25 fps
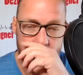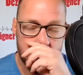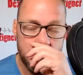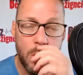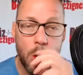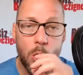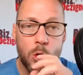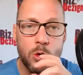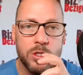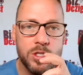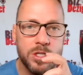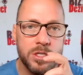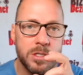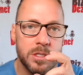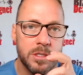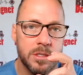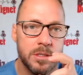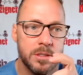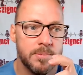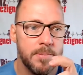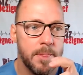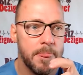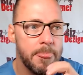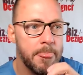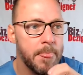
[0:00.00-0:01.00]
most
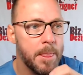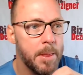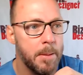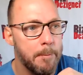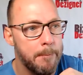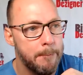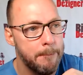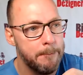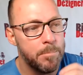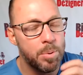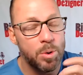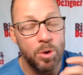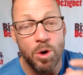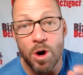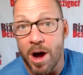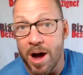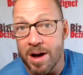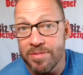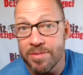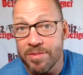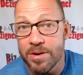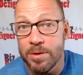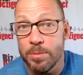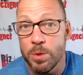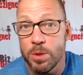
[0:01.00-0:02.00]

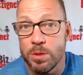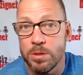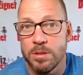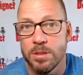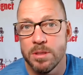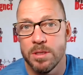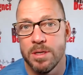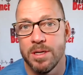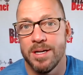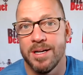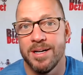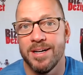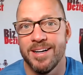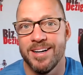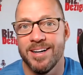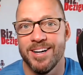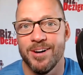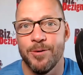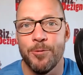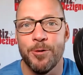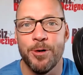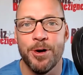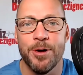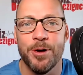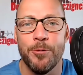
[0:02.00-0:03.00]
profitable,
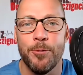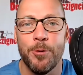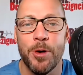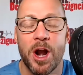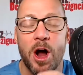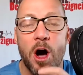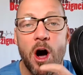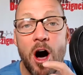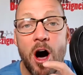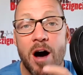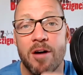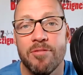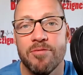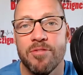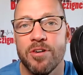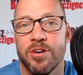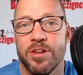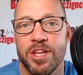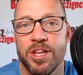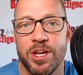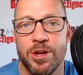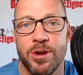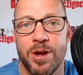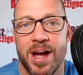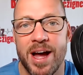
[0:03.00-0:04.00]
what
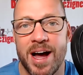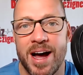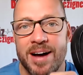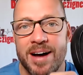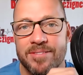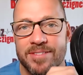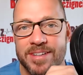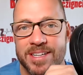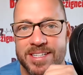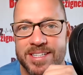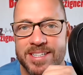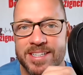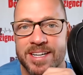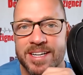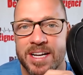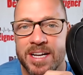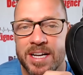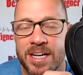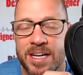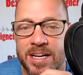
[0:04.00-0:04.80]
offer that you have is